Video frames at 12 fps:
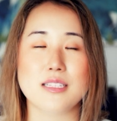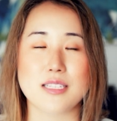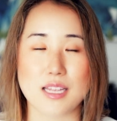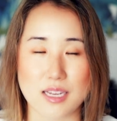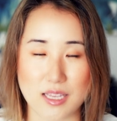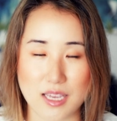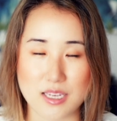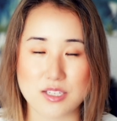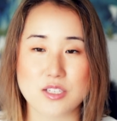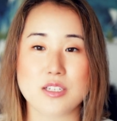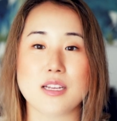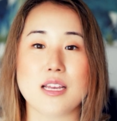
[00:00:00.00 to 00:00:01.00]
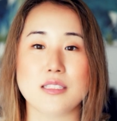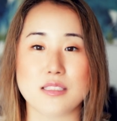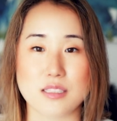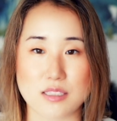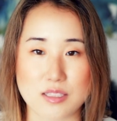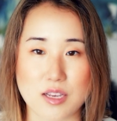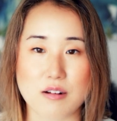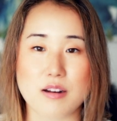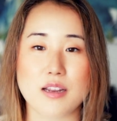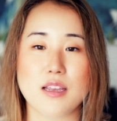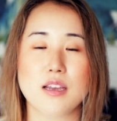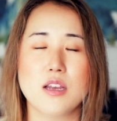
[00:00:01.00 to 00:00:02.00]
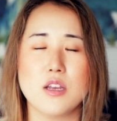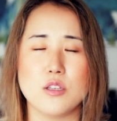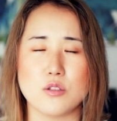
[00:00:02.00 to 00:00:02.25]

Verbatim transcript: dedication, and sincerity